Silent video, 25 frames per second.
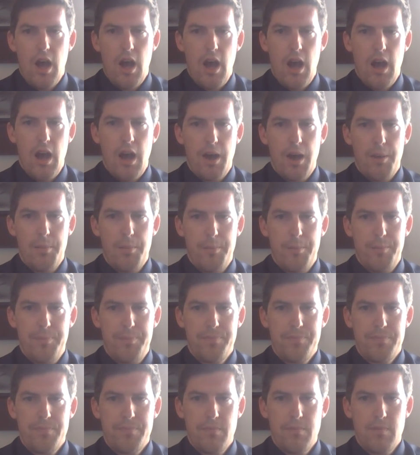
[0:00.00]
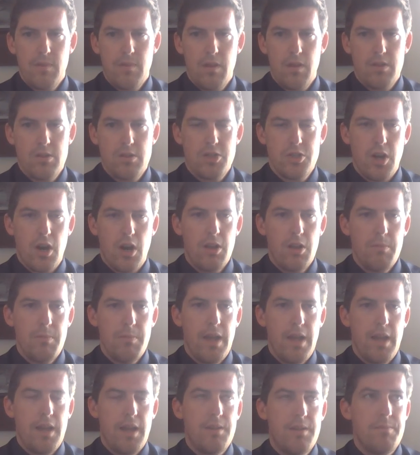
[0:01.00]
Um,
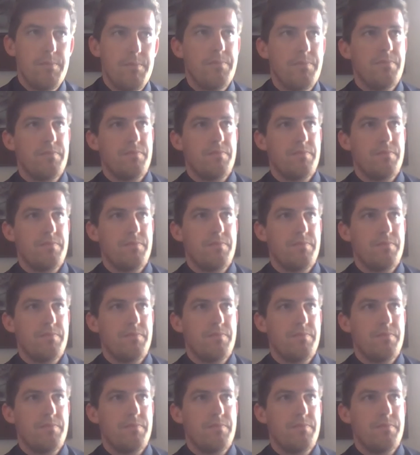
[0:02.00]
Charlemagne